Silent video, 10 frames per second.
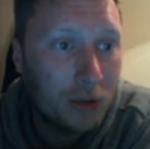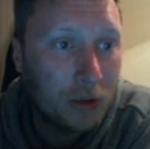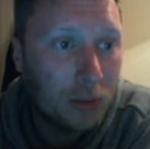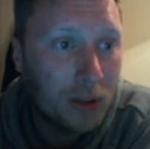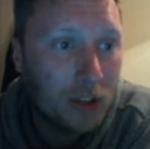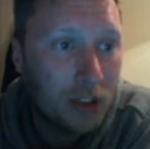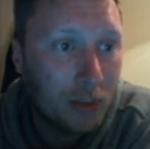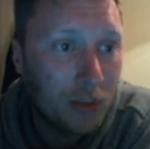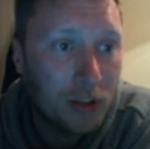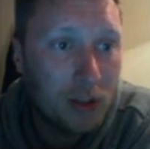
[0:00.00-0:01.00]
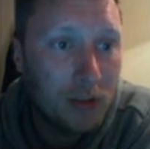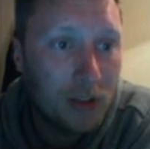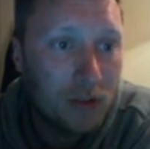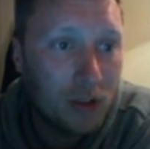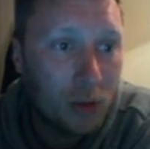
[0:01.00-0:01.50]
European Championships,
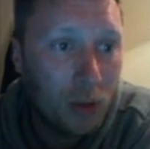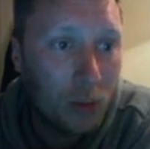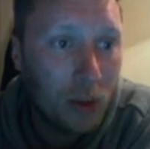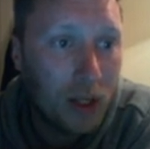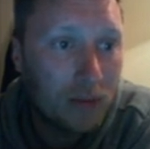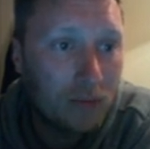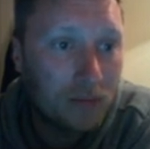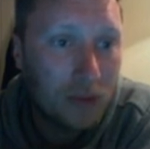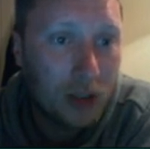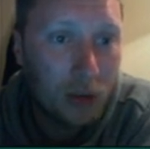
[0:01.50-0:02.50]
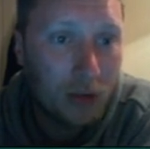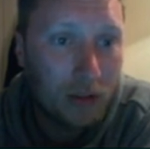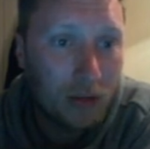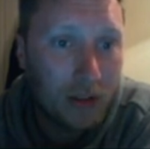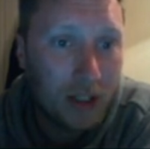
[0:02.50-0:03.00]
they've done quite well in
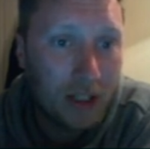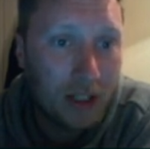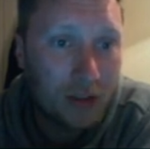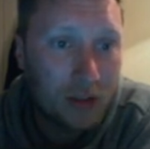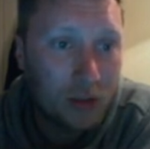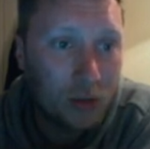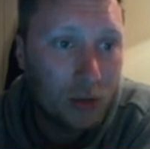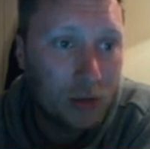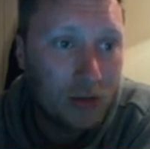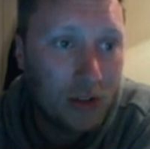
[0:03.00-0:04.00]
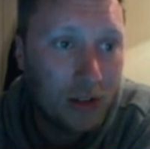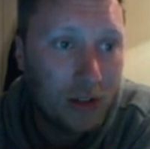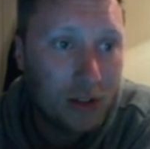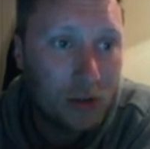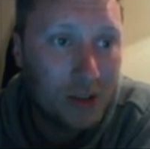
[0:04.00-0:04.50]
qualifying for that. They got to the quarterfinal
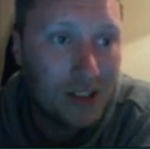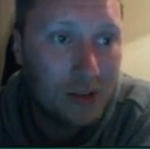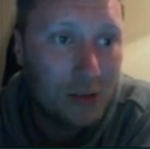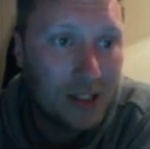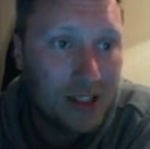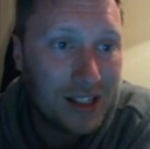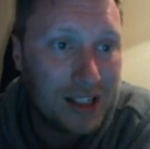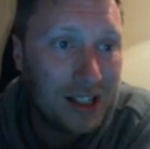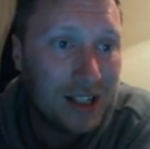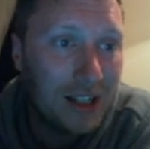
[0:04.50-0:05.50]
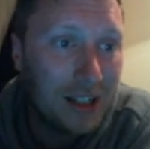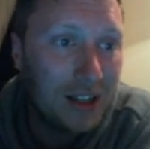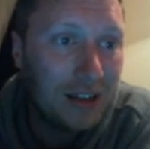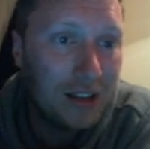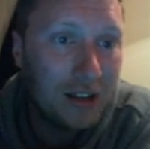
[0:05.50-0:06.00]
looking 2020,
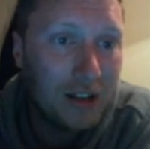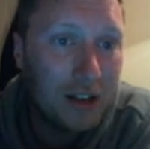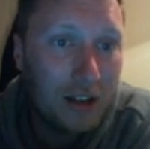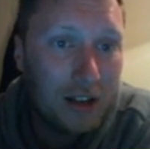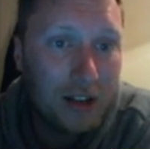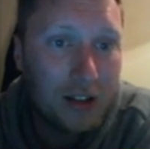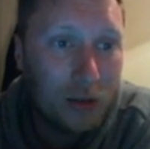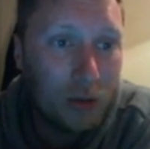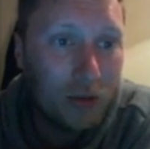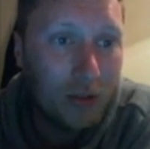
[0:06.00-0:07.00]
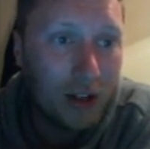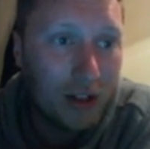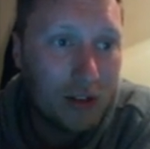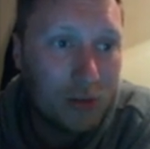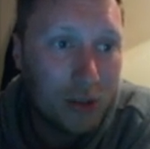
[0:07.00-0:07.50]

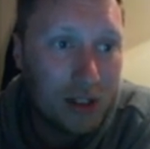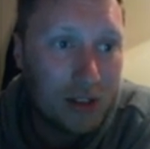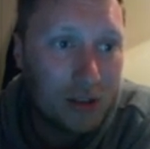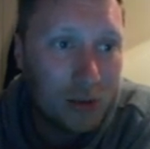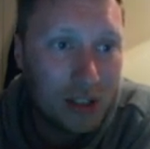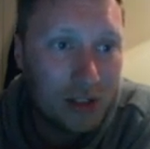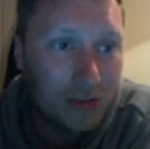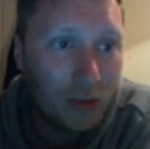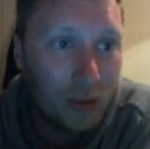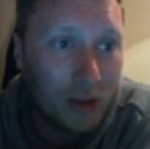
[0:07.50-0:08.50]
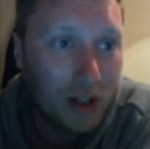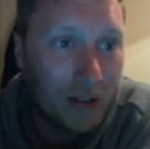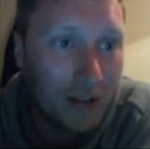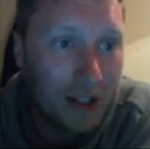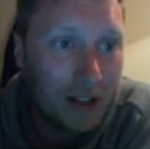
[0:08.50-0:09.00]
quarterfinal in 2024,
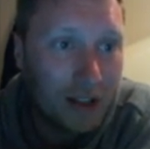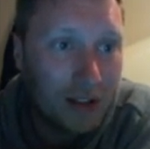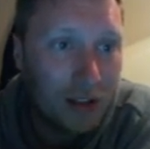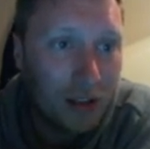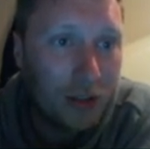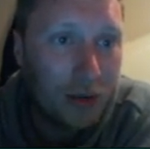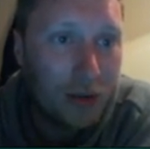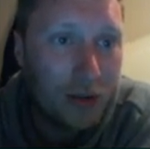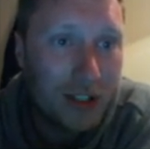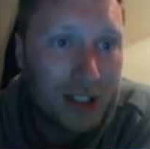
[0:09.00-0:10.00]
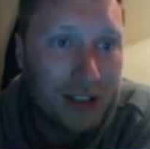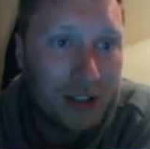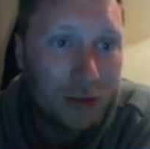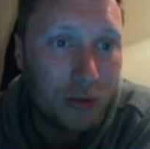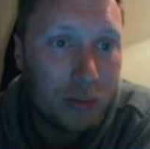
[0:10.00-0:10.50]
and then third in the
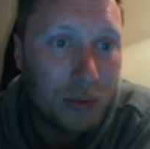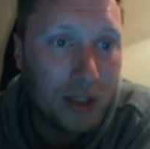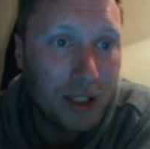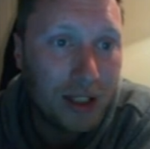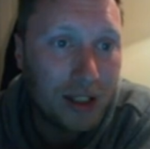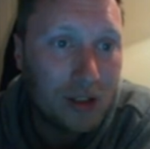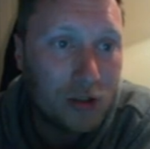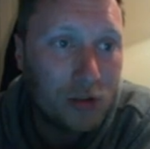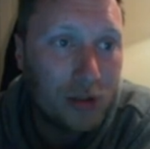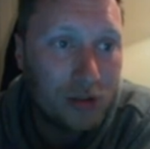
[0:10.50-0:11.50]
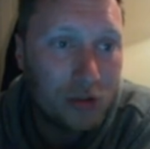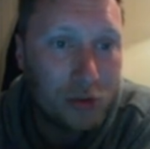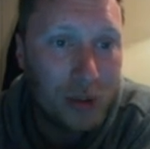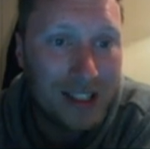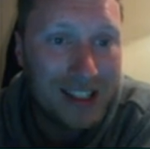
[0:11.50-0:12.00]
group in
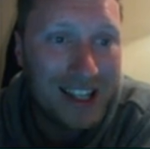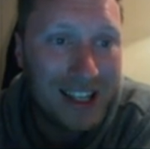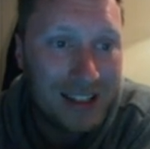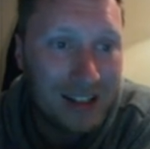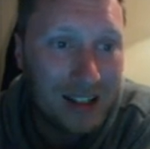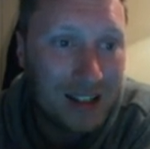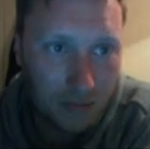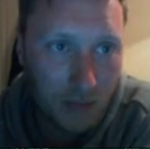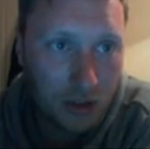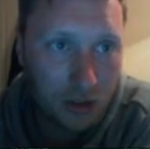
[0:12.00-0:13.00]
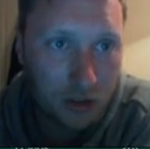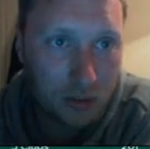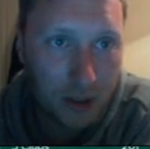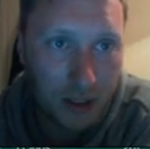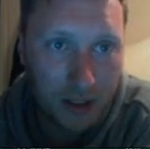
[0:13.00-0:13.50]
2028. Just
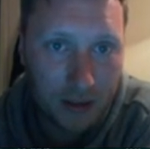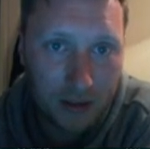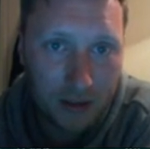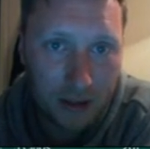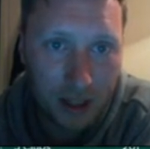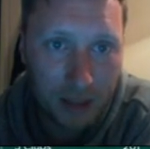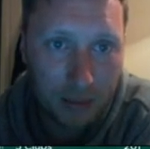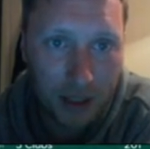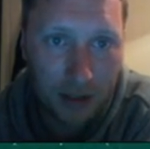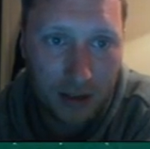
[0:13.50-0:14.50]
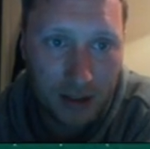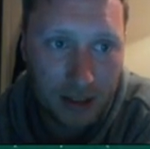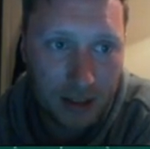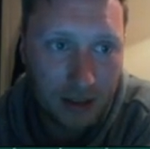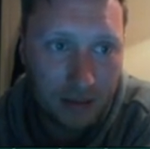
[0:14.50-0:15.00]
Mike at Man
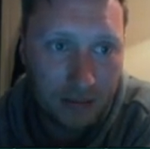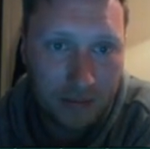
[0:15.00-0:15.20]
United now.